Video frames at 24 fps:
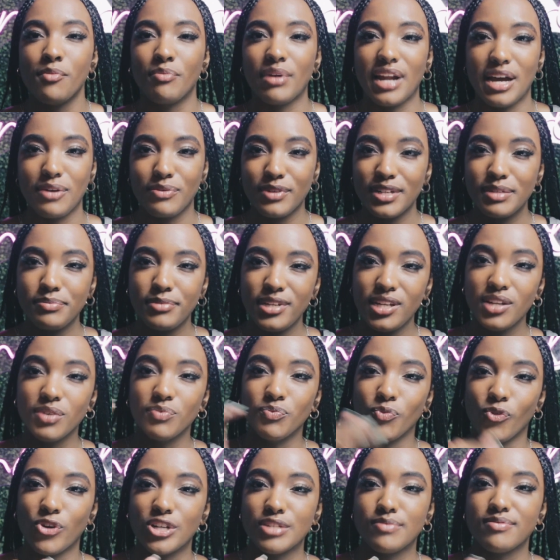But I want to be
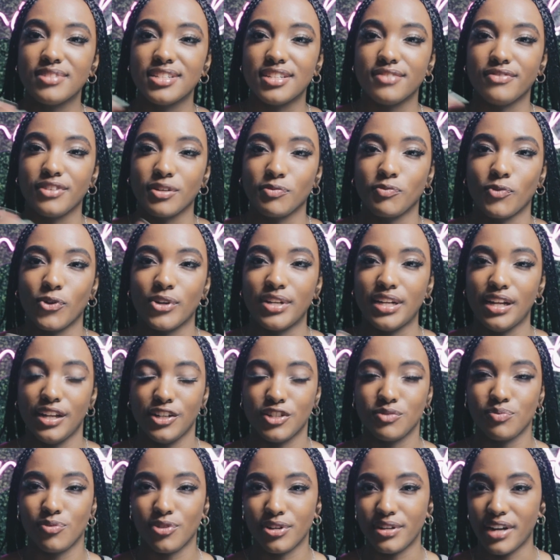more specific, more
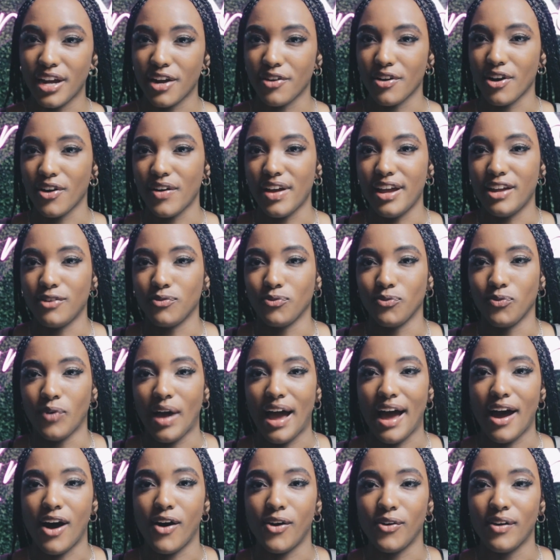niche, more narrow in
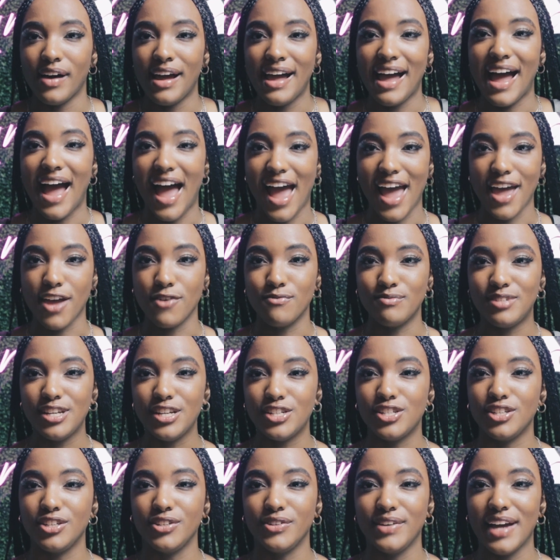how I am
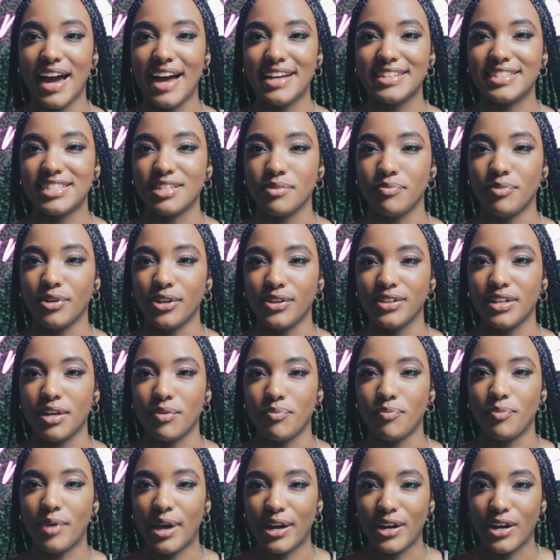teaching you guys to build a
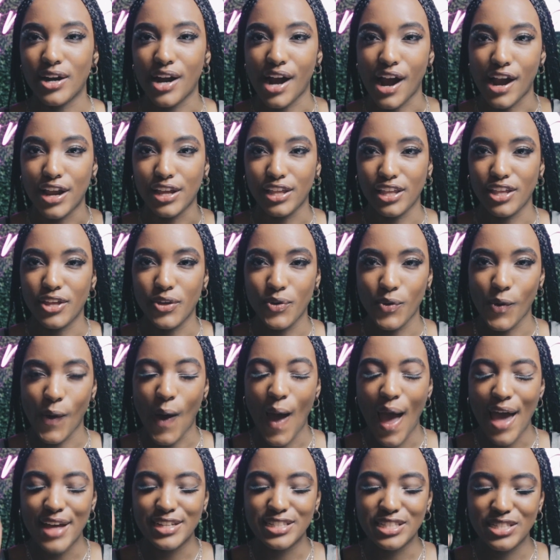better you.
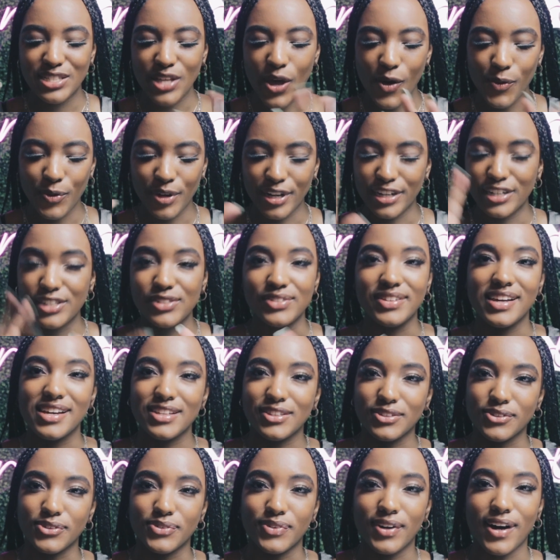So we're gonna do
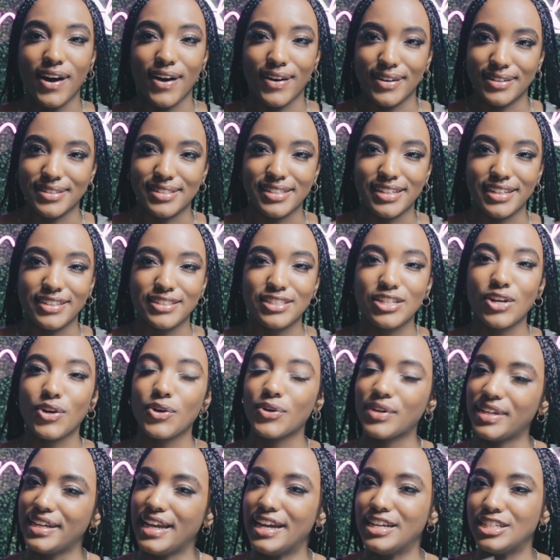that through content
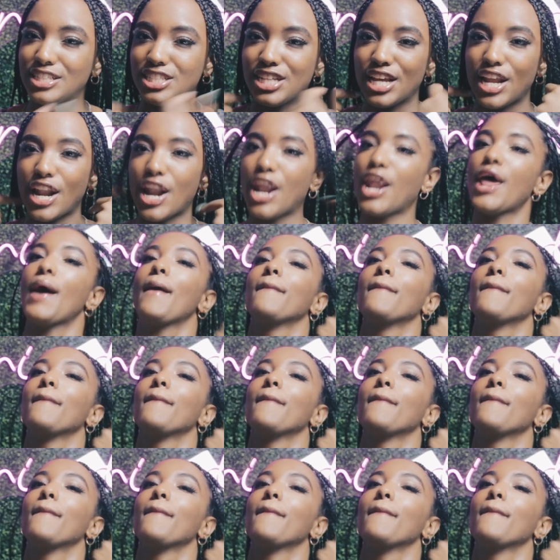creation,